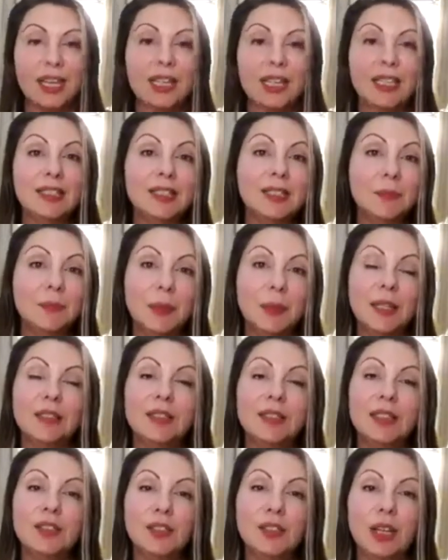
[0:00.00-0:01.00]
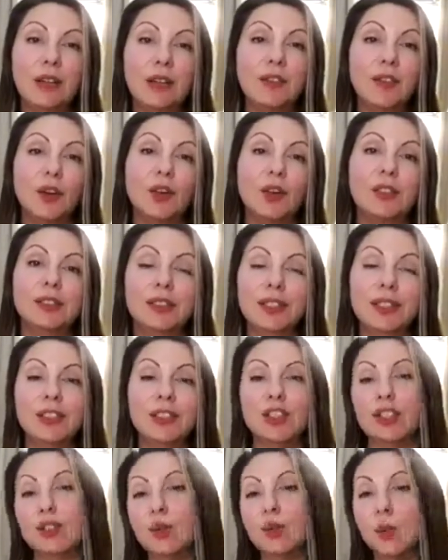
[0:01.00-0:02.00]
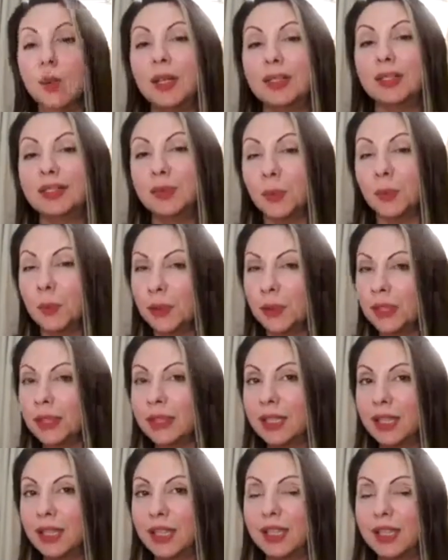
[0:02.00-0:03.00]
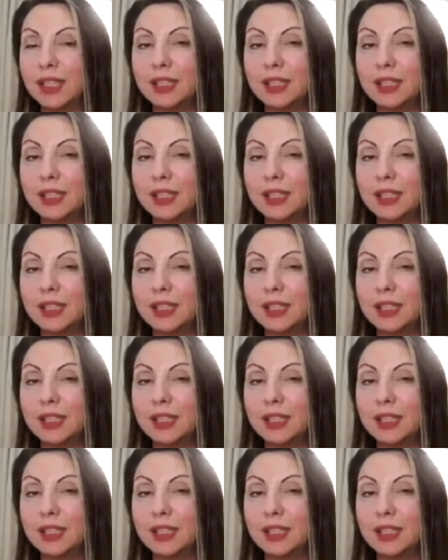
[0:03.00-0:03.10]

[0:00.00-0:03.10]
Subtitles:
It is better to have content just once a week,